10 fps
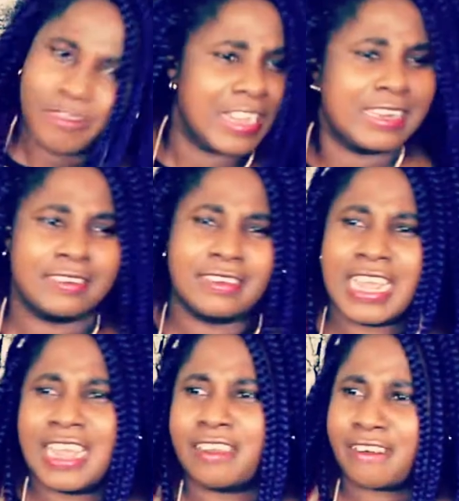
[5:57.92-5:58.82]
and
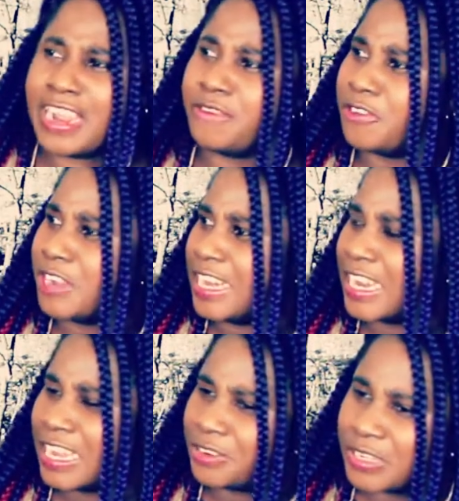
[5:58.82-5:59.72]
they are crying for it.
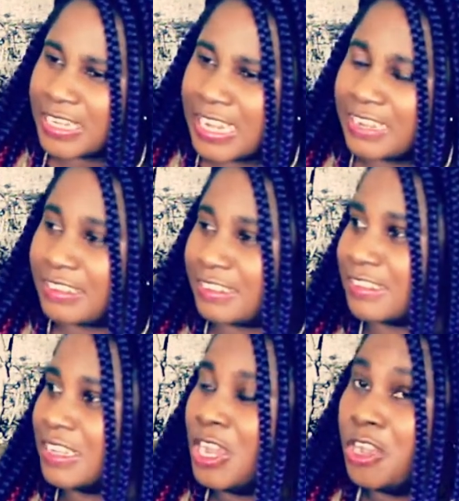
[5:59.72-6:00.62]
They cannot get
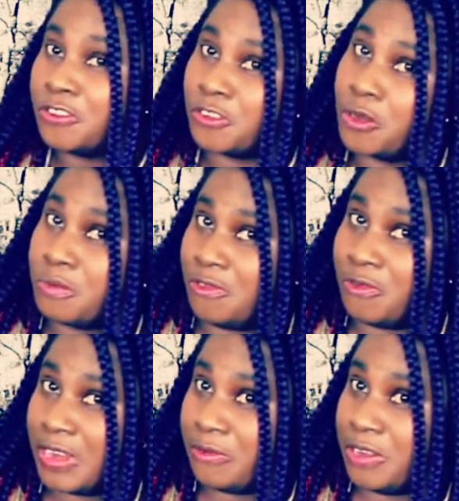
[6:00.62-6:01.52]
it. So
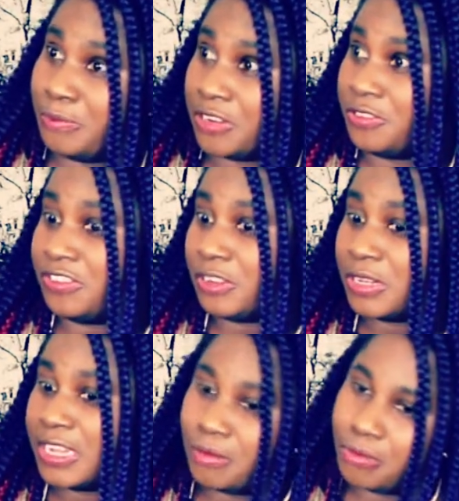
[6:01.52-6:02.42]
when I went back to
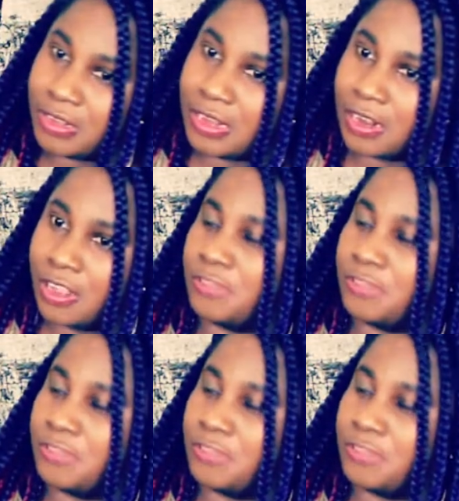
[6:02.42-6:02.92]
Germany, I bought a lot